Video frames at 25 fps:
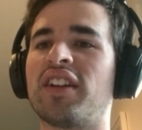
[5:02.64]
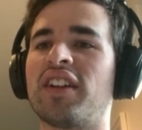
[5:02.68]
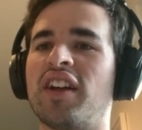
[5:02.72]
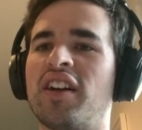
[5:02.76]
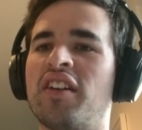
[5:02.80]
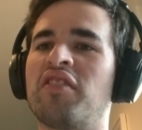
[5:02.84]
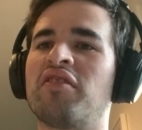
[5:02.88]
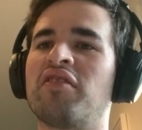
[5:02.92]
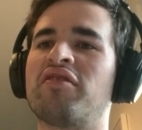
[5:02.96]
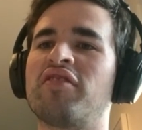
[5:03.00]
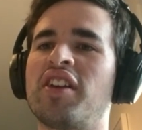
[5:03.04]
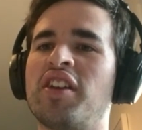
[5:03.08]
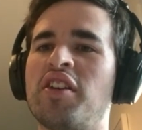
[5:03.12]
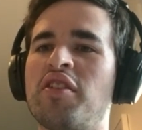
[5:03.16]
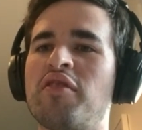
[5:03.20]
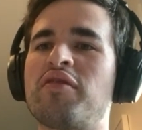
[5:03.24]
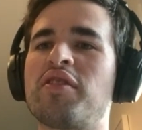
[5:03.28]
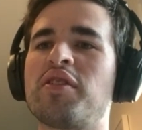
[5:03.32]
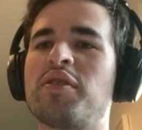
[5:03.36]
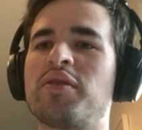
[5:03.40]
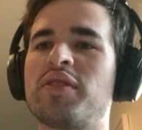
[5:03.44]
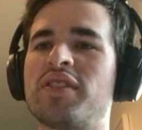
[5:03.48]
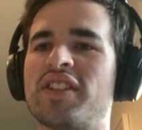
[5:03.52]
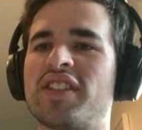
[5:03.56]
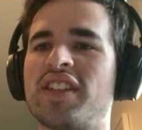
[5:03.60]
of
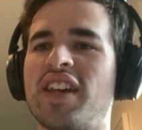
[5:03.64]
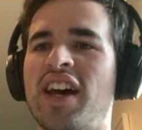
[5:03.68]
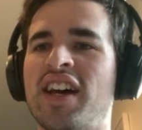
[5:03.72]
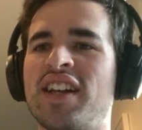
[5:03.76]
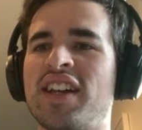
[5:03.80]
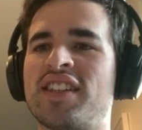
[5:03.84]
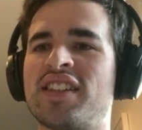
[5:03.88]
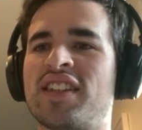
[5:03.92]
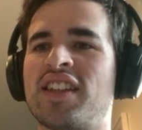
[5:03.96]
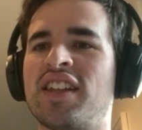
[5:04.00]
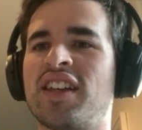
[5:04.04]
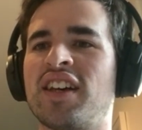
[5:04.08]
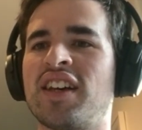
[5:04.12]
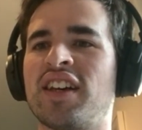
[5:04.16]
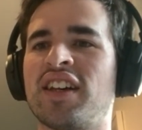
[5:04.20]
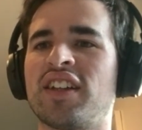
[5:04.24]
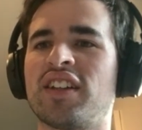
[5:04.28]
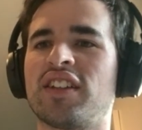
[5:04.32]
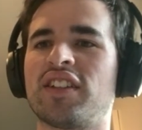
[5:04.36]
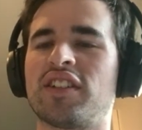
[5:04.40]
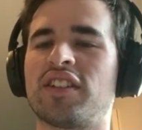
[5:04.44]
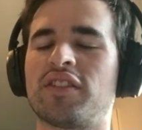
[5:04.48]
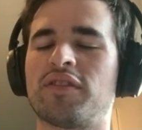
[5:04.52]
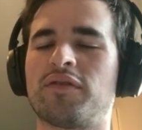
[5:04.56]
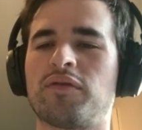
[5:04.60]
interviews as the
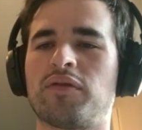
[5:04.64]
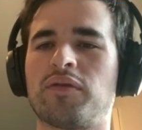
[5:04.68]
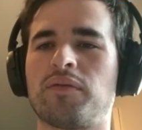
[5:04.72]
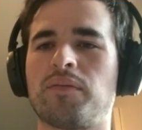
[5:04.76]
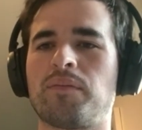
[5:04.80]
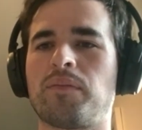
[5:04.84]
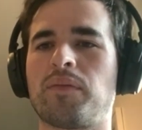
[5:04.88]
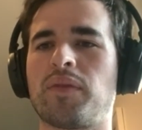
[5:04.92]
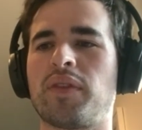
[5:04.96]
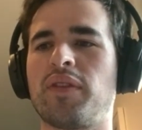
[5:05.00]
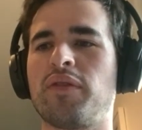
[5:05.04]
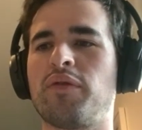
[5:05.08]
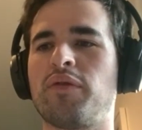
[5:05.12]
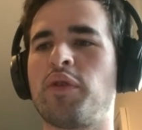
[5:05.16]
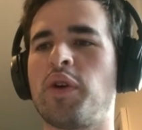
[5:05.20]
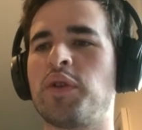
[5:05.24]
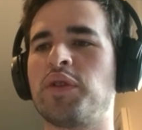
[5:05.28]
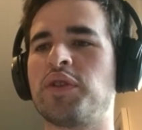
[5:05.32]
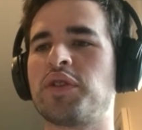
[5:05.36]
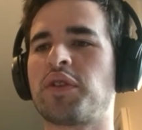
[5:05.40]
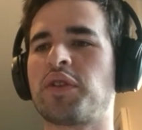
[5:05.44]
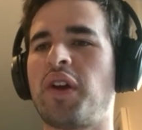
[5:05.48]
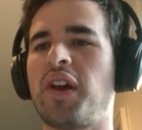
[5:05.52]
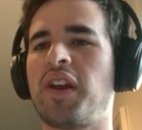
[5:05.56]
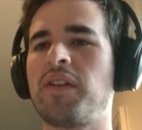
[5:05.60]
phone
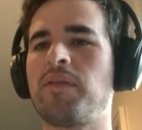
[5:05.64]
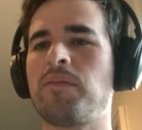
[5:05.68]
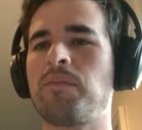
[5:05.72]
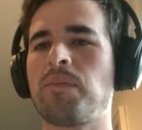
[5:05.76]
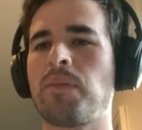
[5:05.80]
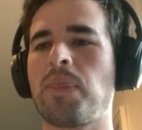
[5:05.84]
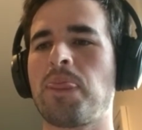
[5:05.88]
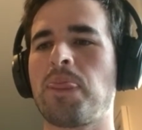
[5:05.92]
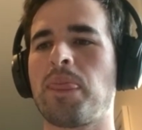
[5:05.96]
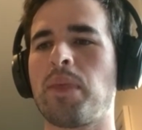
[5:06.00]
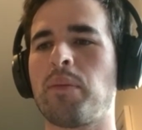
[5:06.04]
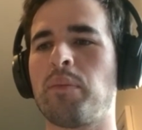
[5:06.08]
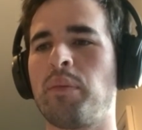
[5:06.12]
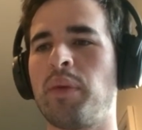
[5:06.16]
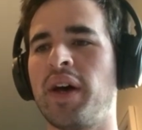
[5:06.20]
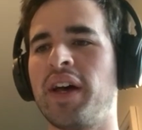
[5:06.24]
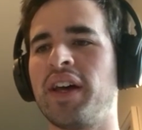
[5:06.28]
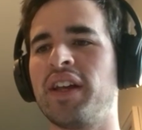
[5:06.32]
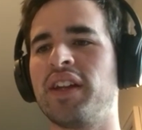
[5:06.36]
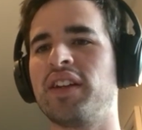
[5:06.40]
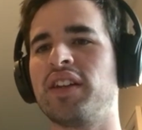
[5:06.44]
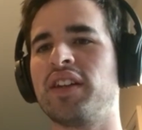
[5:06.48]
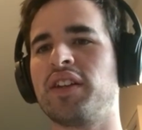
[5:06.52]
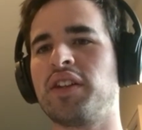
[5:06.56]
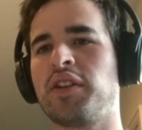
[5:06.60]
screen, but
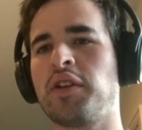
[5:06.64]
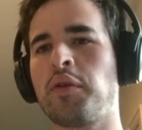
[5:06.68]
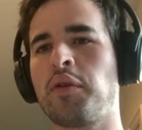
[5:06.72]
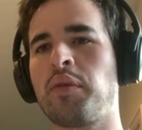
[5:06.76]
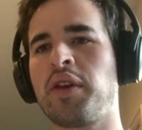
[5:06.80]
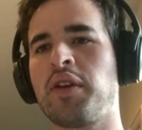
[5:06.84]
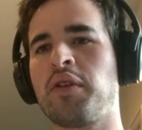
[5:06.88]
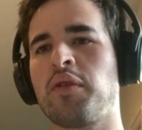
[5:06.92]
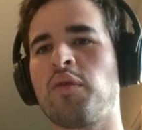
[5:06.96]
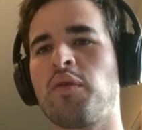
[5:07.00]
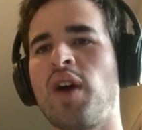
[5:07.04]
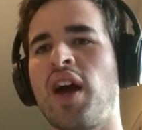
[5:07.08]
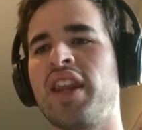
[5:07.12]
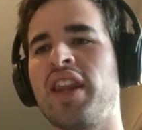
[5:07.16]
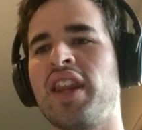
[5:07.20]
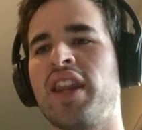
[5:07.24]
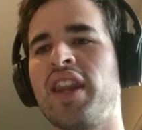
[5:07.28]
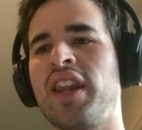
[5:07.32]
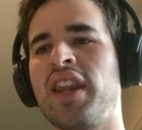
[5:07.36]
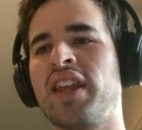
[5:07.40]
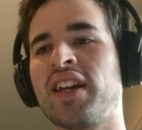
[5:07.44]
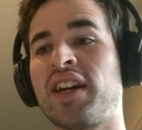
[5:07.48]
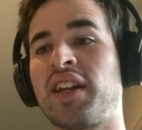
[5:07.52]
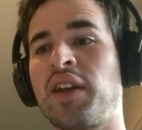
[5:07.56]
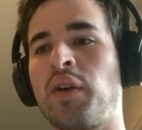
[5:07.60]
you'll be
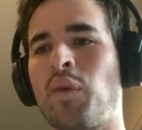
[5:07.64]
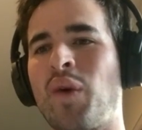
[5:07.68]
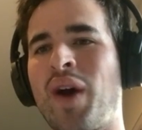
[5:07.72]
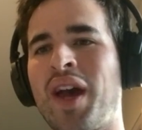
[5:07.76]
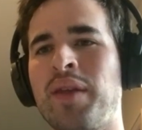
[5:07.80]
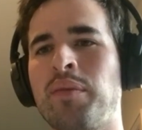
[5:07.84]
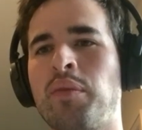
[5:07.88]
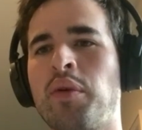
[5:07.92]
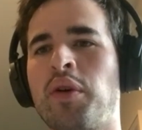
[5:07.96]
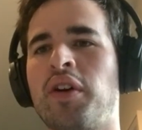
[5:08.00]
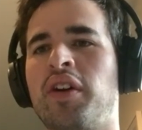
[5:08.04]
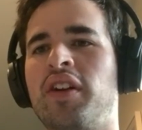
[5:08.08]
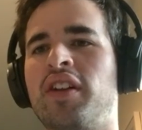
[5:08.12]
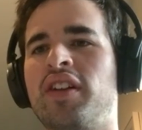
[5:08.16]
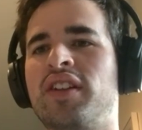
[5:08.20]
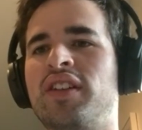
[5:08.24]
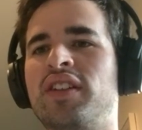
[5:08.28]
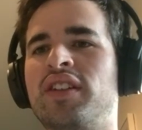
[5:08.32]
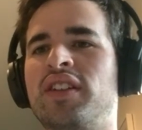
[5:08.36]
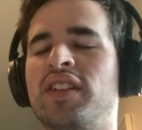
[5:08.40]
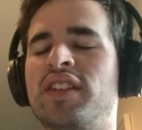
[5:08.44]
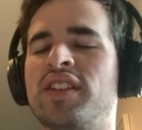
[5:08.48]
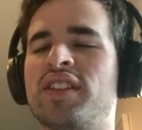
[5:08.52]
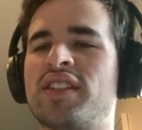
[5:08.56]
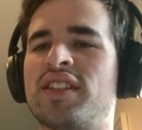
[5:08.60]
writing on a whiteboard
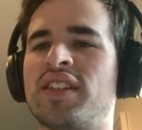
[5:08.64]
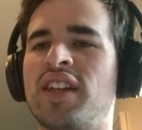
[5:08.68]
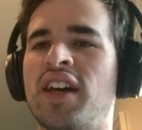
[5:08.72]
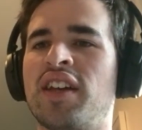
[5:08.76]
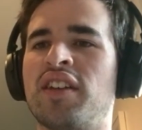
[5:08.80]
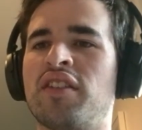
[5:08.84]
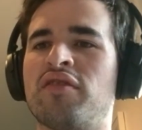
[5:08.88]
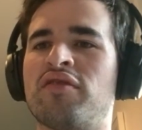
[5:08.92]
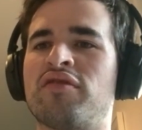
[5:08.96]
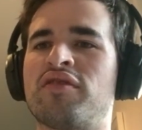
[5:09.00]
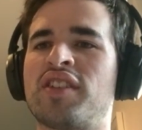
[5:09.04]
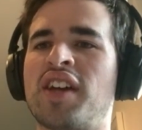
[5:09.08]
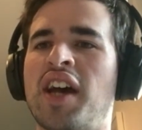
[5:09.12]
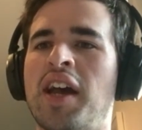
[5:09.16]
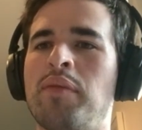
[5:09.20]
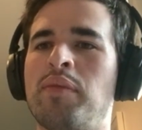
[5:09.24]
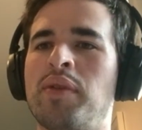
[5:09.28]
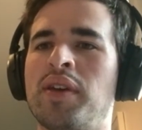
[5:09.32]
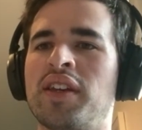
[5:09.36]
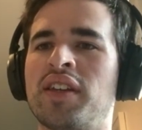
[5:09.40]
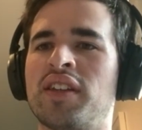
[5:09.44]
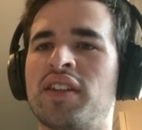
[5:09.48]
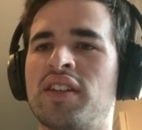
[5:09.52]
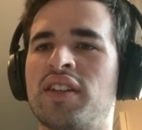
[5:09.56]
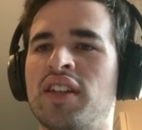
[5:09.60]
instead of
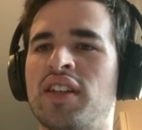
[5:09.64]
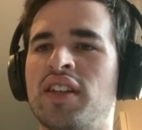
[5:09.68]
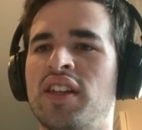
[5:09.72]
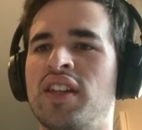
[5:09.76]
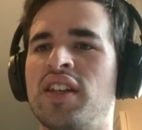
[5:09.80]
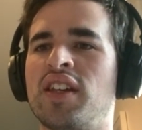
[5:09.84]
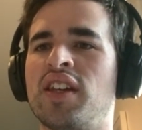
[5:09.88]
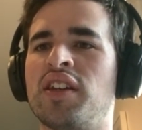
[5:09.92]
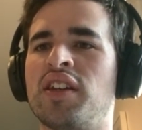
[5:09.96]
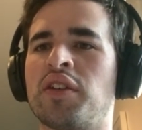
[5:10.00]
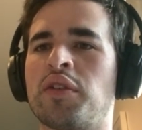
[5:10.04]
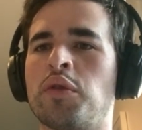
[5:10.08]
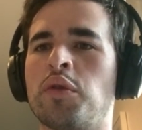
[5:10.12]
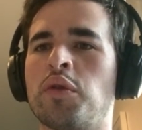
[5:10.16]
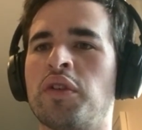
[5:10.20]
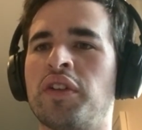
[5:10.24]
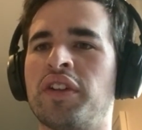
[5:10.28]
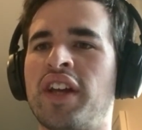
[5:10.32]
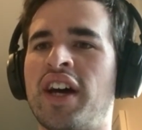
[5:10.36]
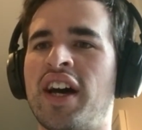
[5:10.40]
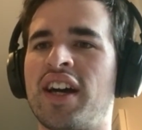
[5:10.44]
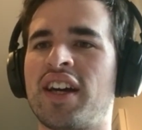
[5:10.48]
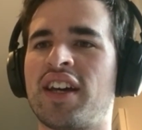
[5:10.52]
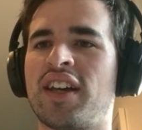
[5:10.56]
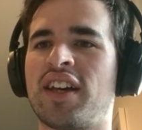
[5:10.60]
typing in a Google
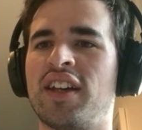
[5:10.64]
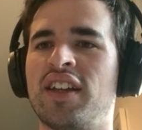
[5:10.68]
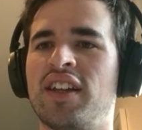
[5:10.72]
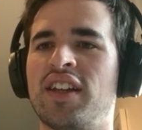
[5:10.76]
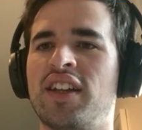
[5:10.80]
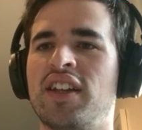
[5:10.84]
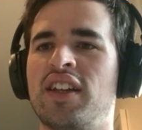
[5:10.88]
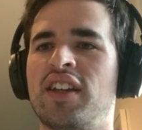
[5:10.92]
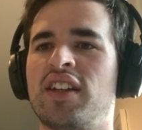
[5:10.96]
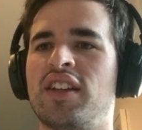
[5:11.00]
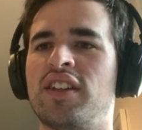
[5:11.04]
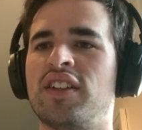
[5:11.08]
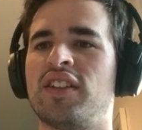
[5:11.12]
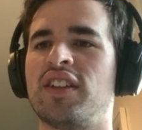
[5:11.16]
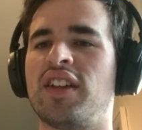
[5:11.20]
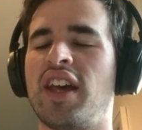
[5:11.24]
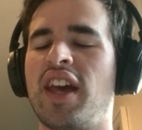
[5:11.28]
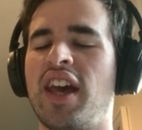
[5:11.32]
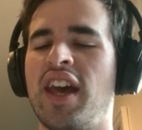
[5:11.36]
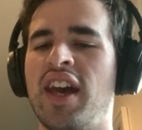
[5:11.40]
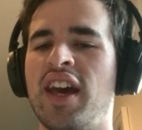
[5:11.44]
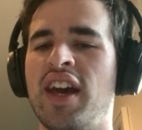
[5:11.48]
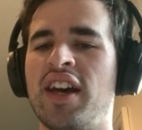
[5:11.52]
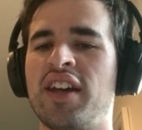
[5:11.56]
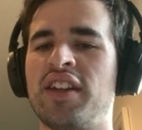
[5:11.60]
Doc.
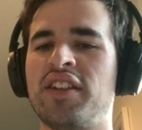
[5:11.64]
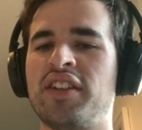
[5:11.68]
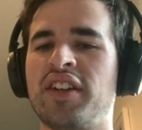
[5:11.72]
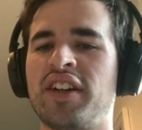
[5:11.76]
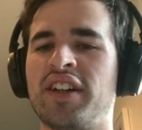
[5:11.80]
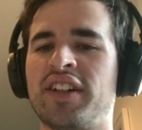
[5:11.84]
And